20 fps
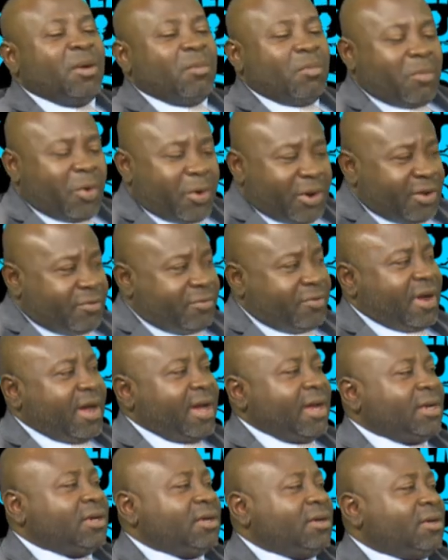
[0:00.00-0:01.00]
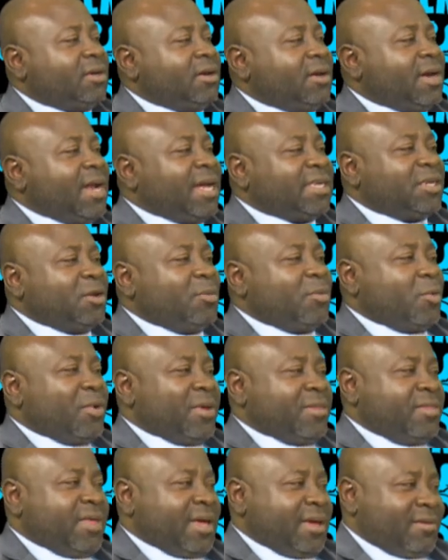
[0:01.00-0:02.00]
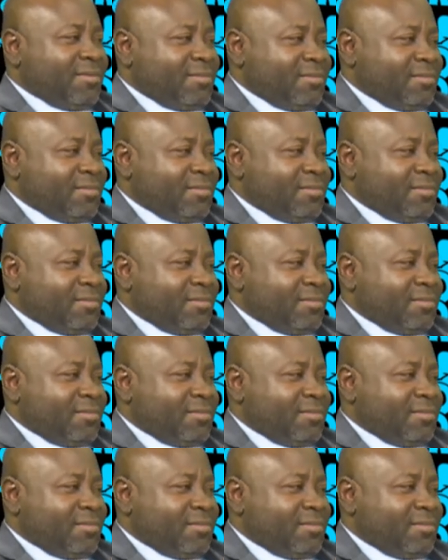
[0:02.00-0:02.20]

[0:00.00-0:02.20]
modified. Okay. That's the number one thing.